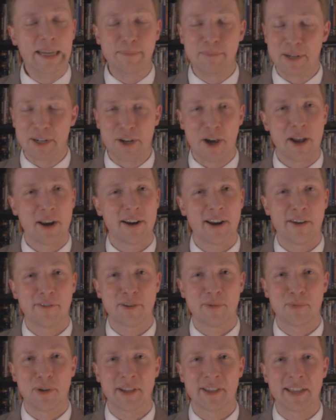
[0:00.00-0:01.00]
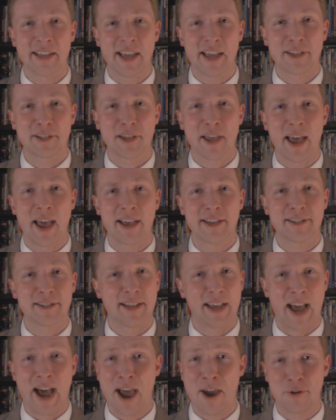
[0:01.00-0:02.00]
but not enough to bring the guest cast
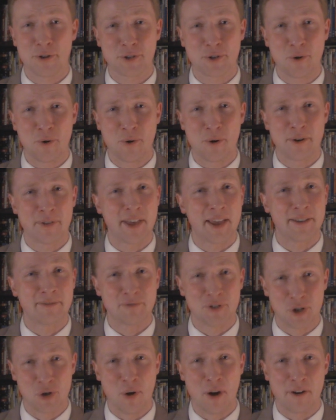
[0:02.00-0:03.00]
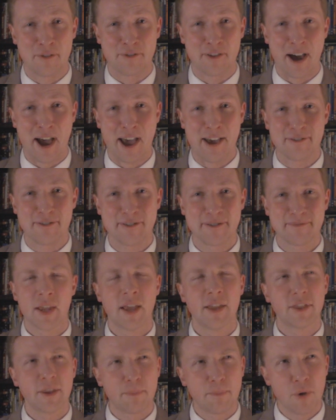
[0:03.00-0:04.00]
a higher score than 2 out of 5.
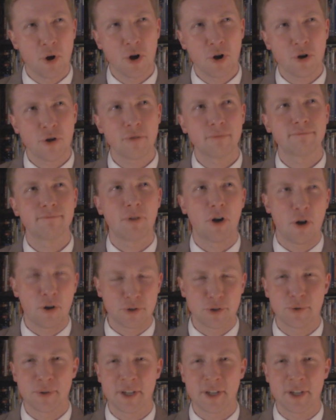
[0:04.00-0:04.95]
The murder also